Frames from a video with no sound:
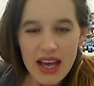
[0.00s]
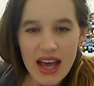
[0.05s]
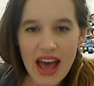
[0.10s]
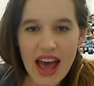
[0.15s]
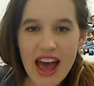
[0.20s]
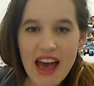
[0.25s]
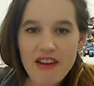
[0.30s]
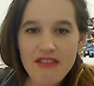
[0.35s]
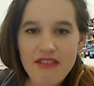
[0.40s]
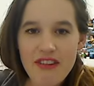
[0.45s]

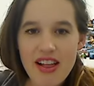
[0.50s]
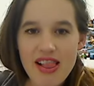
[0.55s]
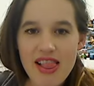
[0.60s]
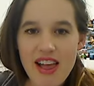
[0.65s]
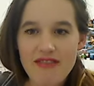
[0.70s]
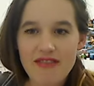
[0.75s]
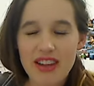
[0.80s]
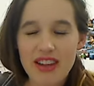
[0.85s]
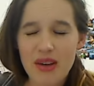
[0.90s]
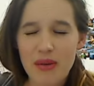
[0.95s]
Have a
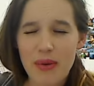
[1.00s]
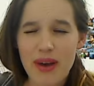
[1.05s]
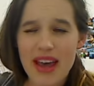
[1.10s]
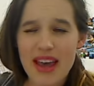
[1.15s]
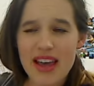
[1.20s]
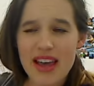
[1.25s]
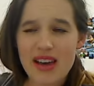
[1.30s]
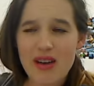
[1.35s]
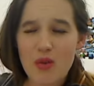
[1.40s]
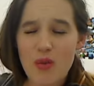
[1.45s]
lovely
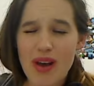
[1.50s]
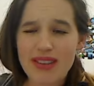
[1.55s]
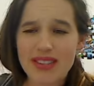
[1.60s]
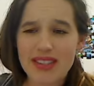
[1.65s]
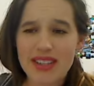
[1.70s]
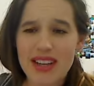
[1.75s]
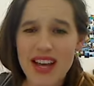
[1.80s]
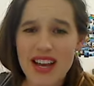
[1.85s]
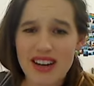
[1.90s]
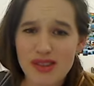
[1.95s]
week.
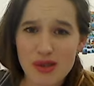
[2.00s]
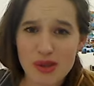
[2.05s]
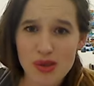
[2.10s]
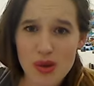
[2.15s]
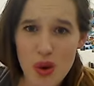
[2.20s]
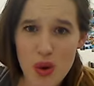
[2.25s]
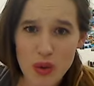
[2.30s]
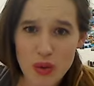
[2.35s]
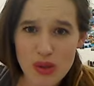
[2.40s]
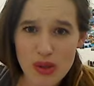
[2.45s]
Once again,
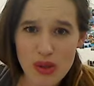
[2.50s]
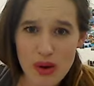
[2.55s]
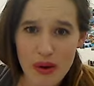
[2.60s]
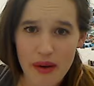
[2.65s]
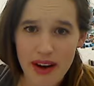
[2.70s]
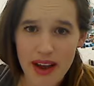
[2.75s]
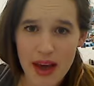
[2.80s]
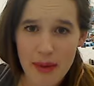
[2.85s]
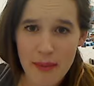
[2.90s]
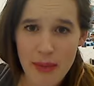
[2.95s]
so
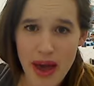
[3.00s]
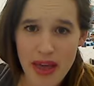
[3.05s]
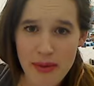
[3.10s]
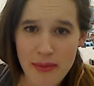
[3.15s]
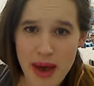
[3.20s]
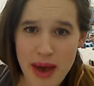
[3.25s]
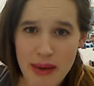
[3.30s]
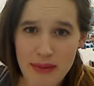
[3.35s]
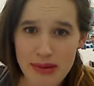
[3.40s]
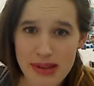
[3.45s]
sorry about
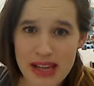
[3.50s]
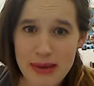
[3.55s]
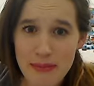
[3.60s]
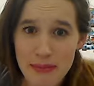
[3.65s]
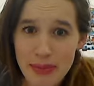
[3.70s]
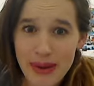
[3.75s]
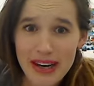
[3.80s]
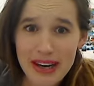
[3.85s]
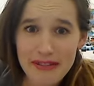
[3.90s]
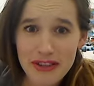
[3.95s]
the
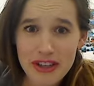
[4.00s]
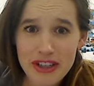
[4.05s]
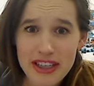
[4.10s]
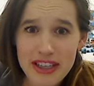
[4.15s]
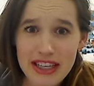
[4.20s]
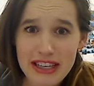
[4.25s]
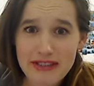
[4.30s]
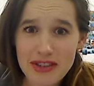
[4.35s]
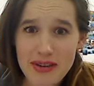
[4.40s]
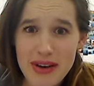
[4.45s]
Maybelline, but I've got a
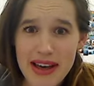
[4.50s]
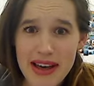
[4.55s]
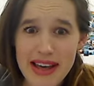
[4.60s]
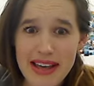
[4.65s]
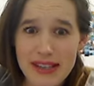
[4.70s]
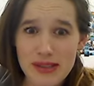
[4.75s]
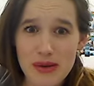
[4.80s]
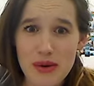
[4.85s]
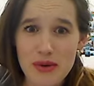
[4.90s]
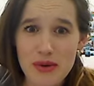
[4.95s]

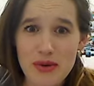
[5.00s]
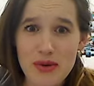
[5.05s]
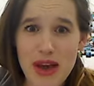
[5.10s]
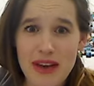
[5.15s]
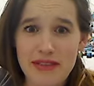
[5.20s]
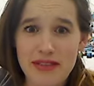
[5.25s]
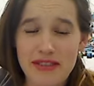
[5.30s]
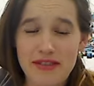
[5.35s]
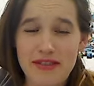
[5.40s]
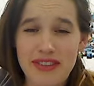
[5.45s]
giveaway, so you
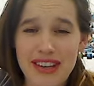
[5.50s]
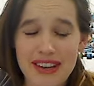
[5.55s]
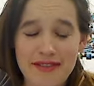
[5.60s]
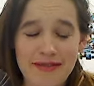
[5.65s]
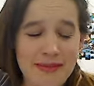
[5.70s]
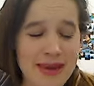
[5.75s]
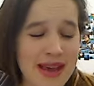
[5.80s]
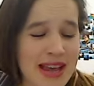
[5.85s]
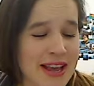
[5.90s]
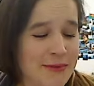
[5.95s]
have to
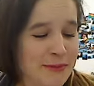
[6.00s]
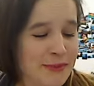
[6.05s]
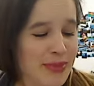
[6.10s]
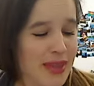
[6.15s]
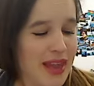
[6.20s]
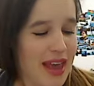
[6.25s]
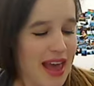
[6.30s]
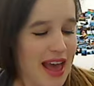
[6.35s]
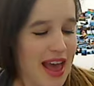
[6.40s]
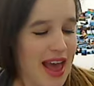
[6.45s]
forgive me.
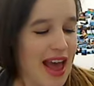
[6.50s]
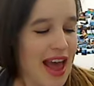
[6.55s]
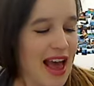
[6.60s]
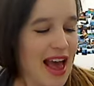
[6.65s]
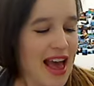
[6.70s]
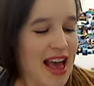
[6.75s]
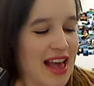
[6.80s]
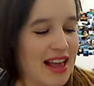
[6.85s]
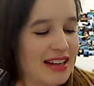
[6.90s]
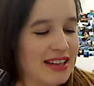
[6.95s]

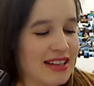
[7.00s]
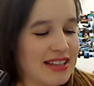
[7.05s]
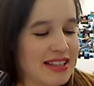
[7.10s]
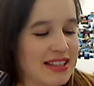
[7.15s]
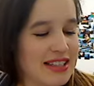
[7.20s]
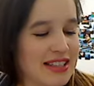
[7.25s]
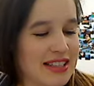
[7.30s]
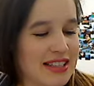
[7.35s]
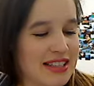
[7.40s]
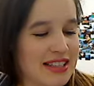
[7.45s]

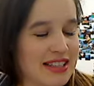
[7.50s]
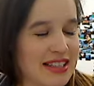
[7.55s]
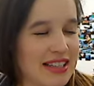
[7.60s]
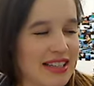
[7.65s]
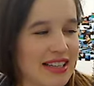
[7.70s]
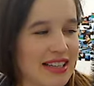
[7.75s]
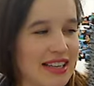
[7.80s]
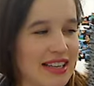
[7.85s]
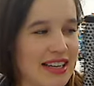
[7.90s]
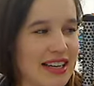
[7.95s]
And
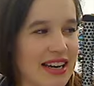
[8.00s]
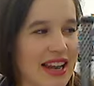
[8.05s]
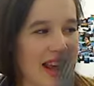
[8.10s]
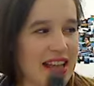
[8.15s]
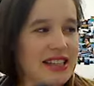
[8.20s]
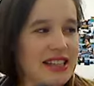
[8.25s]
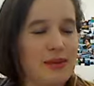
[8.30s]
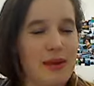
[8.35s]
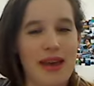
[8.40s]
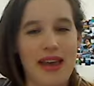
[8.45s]

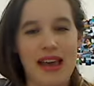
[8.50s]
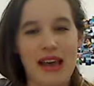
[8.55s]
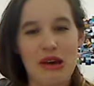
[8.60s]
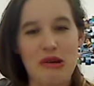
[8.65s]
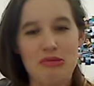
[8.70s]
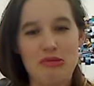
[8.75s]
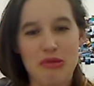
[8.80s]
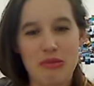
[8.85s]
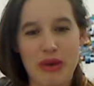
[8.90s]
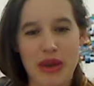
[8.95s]
next
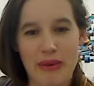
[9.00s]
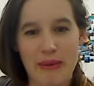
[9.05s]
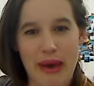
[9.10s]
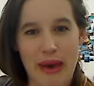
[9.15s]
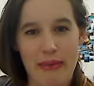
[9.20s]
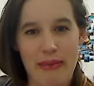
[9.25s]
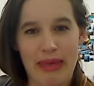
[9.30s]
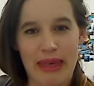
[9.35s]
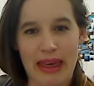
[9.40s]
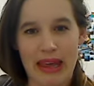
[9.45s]
week will be
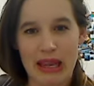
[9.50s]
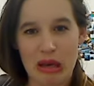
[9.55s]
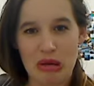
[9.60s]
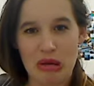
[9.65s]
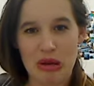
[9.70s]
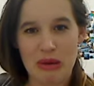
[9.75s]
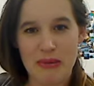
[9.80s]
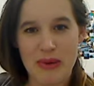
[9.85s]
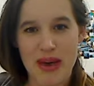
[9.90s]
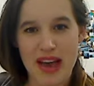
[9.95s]
Maybelline
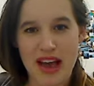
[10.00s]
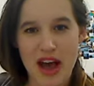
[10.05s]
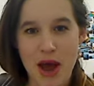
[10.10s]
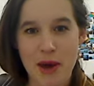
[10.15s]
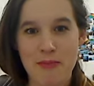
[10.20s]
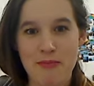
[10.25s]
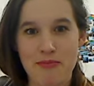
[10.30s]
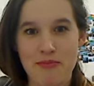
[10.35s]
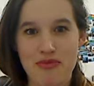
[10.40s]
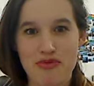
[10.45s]
goodie bag,
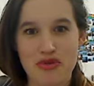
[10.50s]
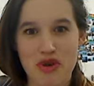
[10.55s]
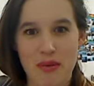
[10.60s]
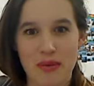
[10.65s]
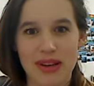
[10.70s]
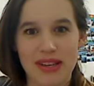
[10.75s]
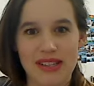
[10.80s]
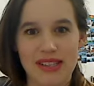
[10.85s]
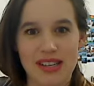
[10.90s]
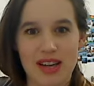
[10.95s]
I
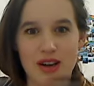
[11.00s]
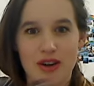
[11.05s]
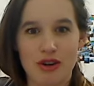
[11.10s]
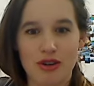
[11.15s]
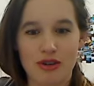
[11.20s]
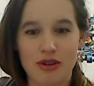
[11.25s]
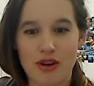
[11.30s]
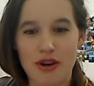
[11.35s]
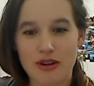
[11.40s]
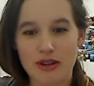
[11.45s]
promise.
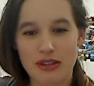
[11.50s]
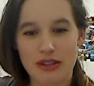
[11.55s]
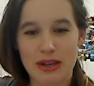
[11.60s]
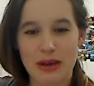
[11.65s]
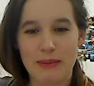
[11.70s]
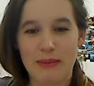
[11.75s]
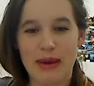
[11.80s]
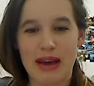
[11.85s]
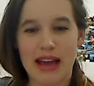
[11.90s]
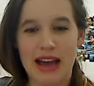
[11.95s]
Cross
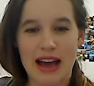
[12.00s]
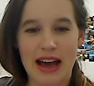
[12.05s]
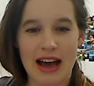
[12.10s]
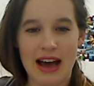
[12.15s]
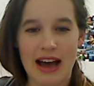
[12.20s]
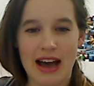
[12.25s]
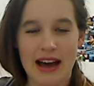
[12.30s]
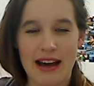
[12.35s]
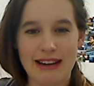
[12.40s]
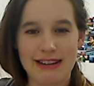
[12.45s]
my
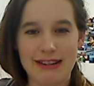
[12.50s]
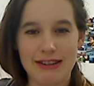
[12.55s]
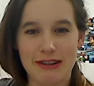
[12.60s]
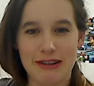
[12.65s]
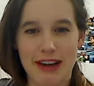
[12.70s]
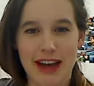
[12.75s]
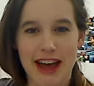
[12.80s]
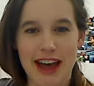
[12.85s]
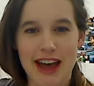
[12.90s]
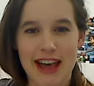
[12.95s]
heart,
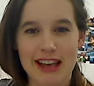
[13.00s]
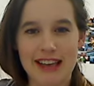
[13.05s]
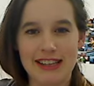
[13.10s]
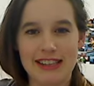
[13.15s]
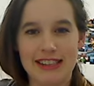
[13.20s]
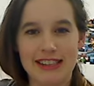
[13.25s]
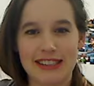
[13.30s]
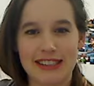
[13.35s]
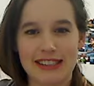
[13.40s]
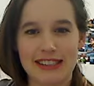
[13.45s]
okay?
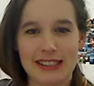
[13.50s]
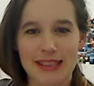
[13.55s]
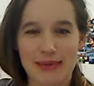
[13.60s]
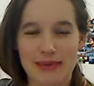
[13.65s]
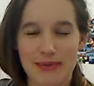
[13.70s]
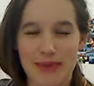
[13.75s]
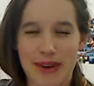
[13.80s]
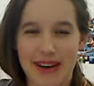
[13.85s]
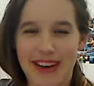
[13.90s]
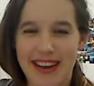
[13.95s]

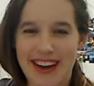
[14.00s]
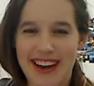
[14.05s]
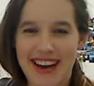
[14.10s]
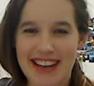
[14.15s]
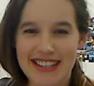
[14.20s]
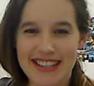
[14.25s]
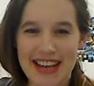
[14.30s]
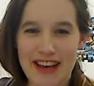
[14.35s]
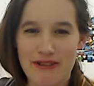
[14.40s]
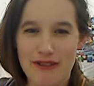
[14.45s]
Bye,
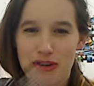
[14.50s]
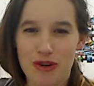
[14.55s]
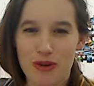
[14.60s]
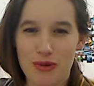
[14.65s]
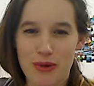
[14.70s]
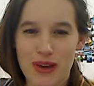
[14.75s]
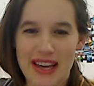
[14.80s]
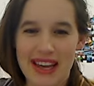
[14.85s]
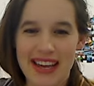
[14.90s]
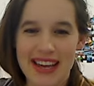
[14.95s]
guys. Have a
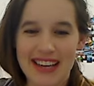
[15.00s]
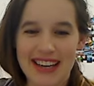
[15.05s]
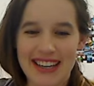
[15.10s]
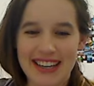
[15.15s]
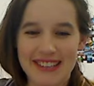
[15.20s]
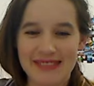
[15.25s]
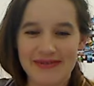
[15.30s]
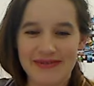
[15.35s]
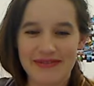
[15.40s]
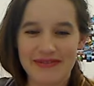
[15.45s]
good
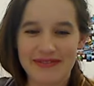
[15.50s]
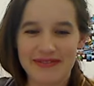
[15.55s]
week.